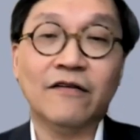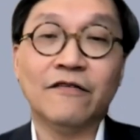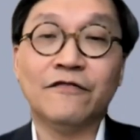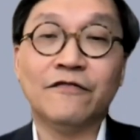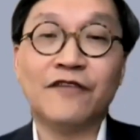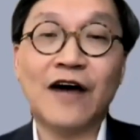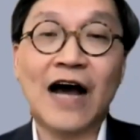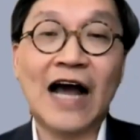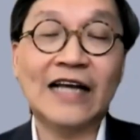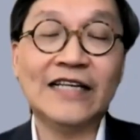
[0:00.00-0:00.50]

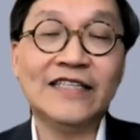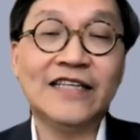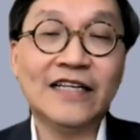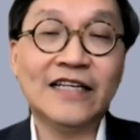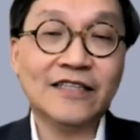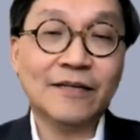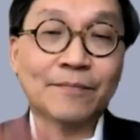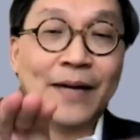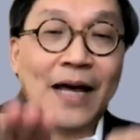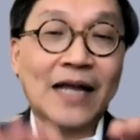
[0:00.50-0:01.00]

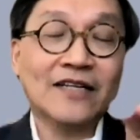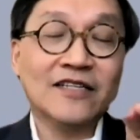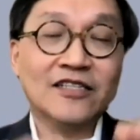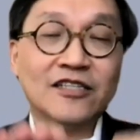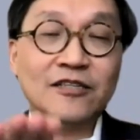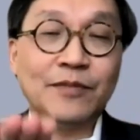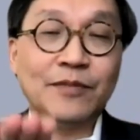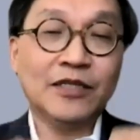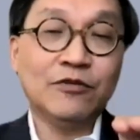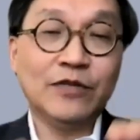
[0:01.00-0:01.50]
finding the
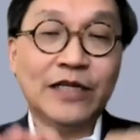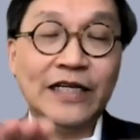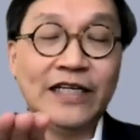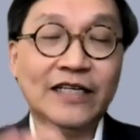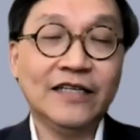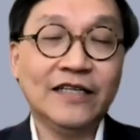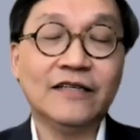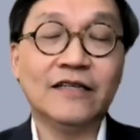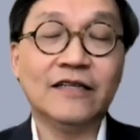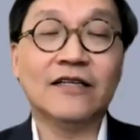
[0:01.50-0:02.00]
balance
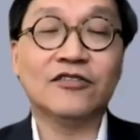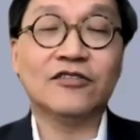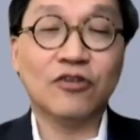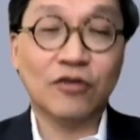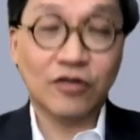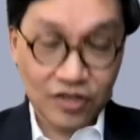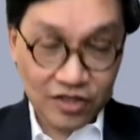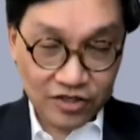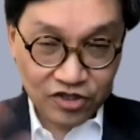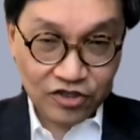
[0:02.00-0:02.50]
between,
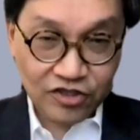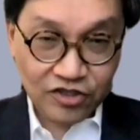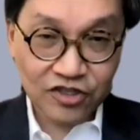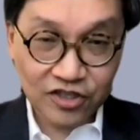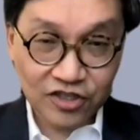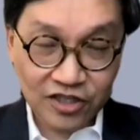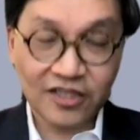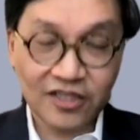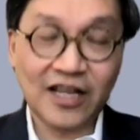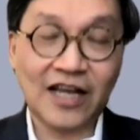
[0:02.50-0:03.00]

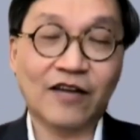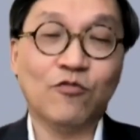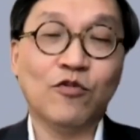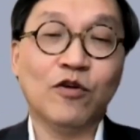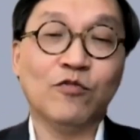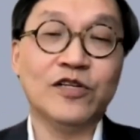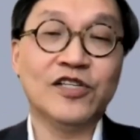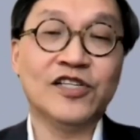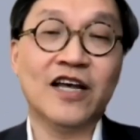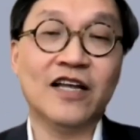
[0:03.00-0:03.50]
just like
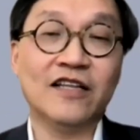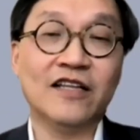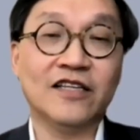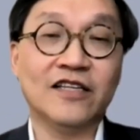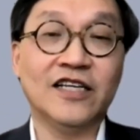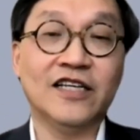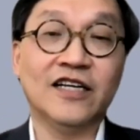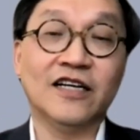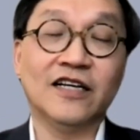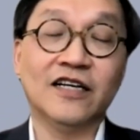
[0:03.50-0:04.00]
what we said,
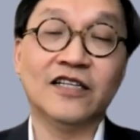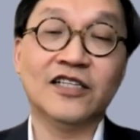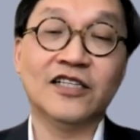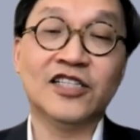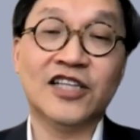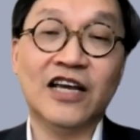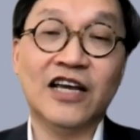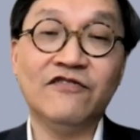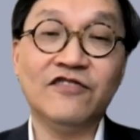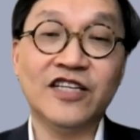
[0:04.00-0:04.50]
the
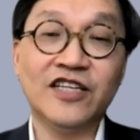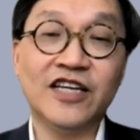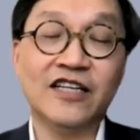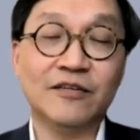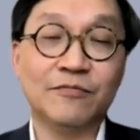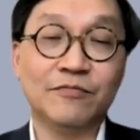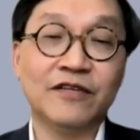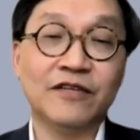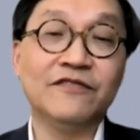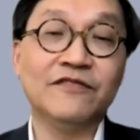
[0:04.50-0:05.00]
safety and
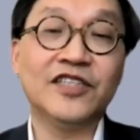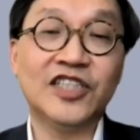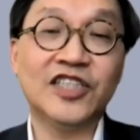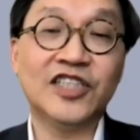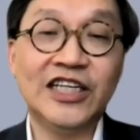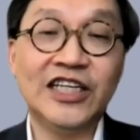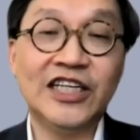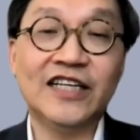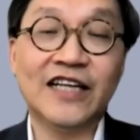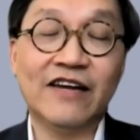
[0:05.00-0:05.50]
the
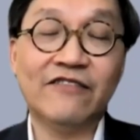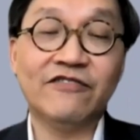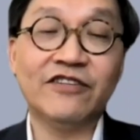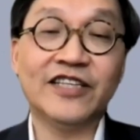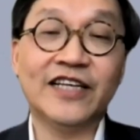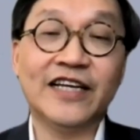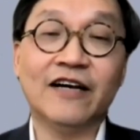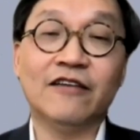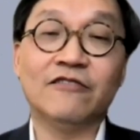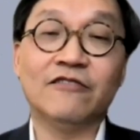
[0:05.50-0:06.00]
privacy and
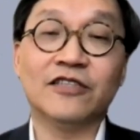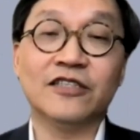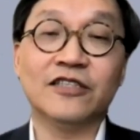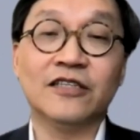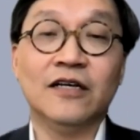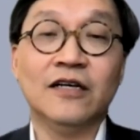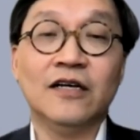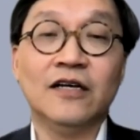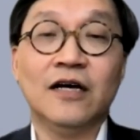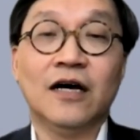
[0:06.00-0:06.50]
everything else.
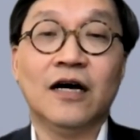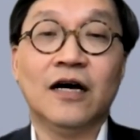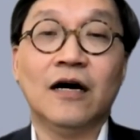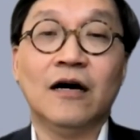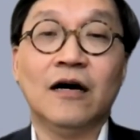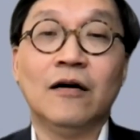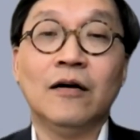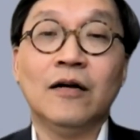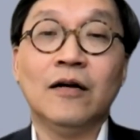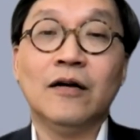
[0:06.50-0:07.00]

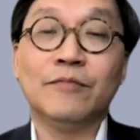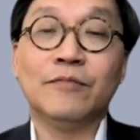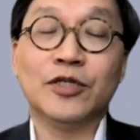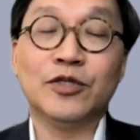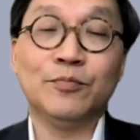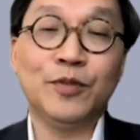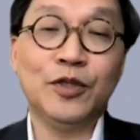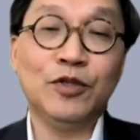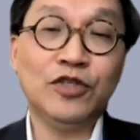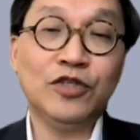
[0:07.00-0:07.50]
But
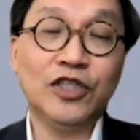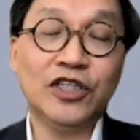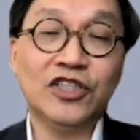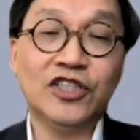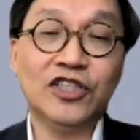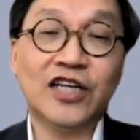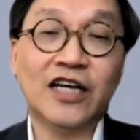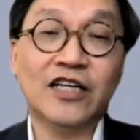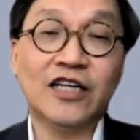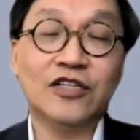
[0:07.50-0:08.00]
the beauty
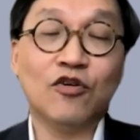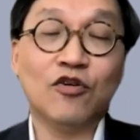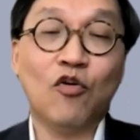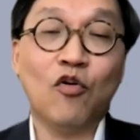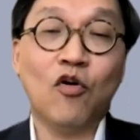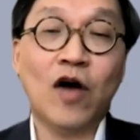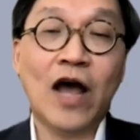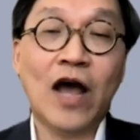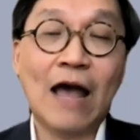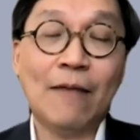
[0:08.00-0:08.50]
is that it's
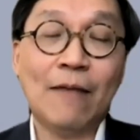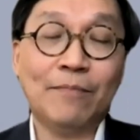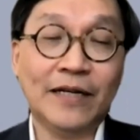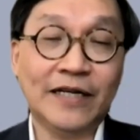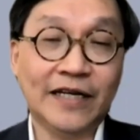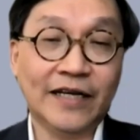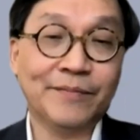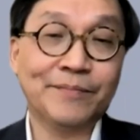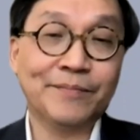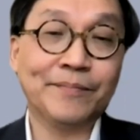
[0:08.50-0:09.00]
all
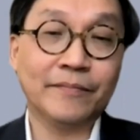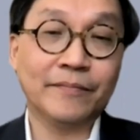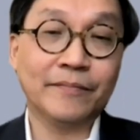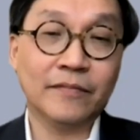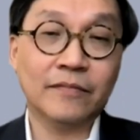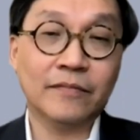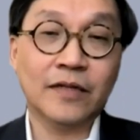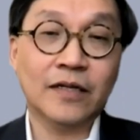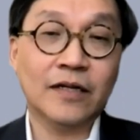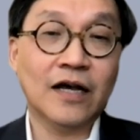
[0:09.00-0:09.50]
happening,
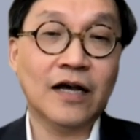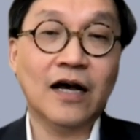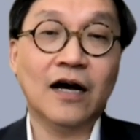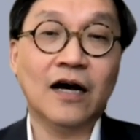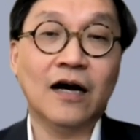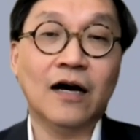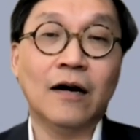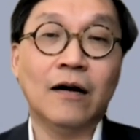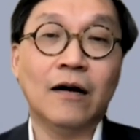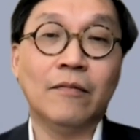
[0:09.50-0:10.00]

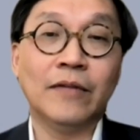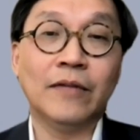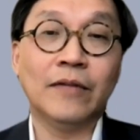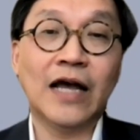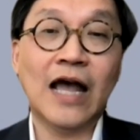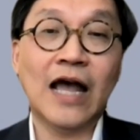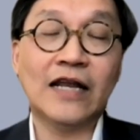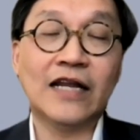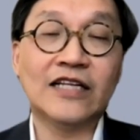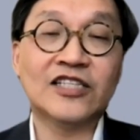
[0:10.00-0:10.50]

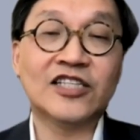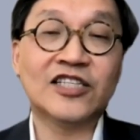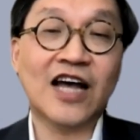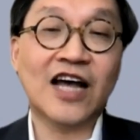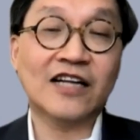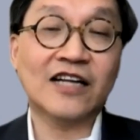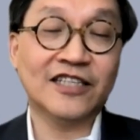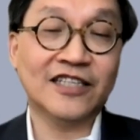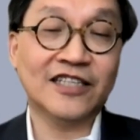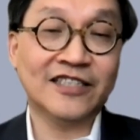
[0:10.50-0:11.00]
and it
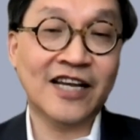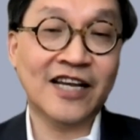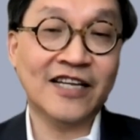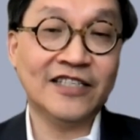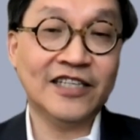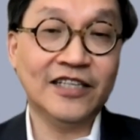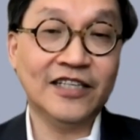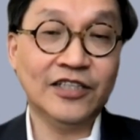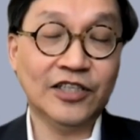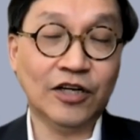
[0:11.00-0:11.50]
started 10
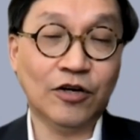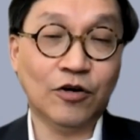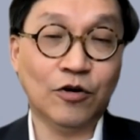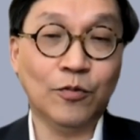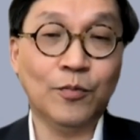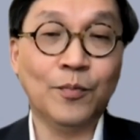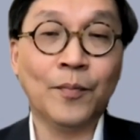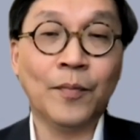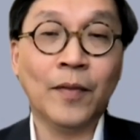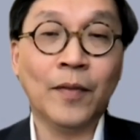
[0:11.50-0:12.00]
years
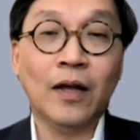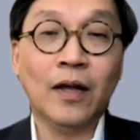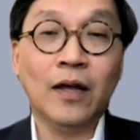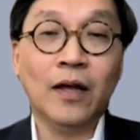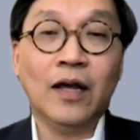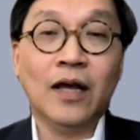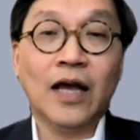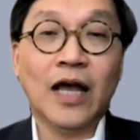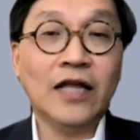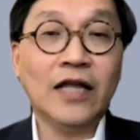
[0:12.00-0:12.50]
ago.
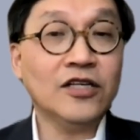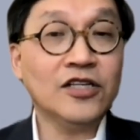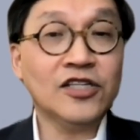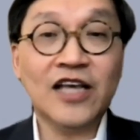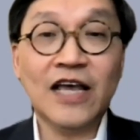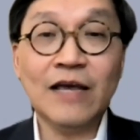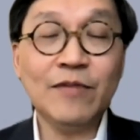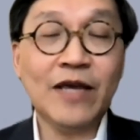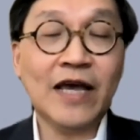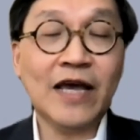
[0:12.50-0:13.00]
And the
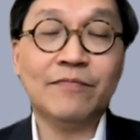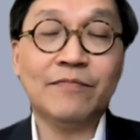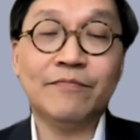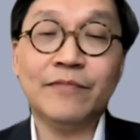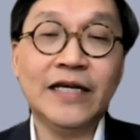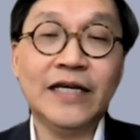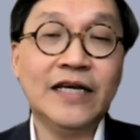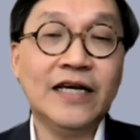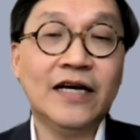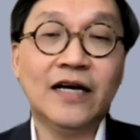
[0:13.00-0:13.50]
same can
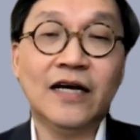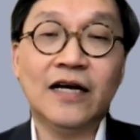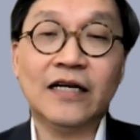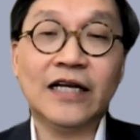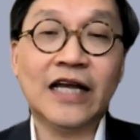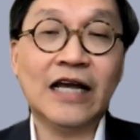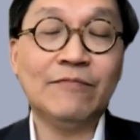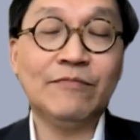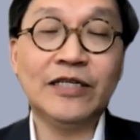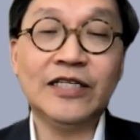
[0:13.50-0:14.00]
be
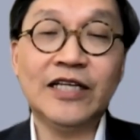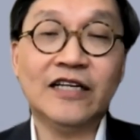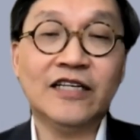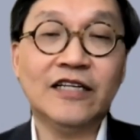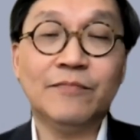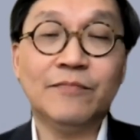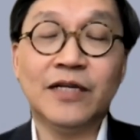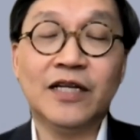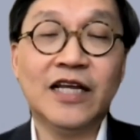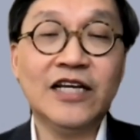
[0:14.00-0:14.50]
done
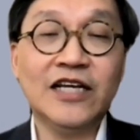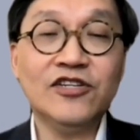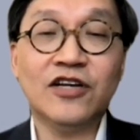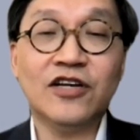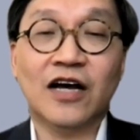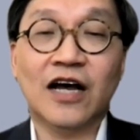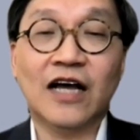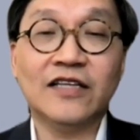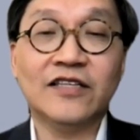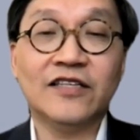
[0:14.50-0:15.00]
in
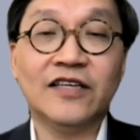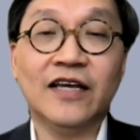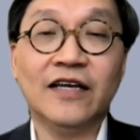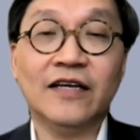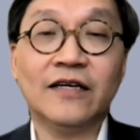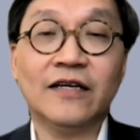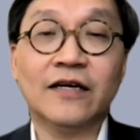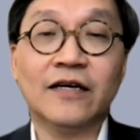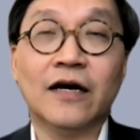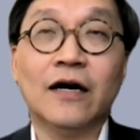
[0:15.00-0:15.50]
Malaysia. I think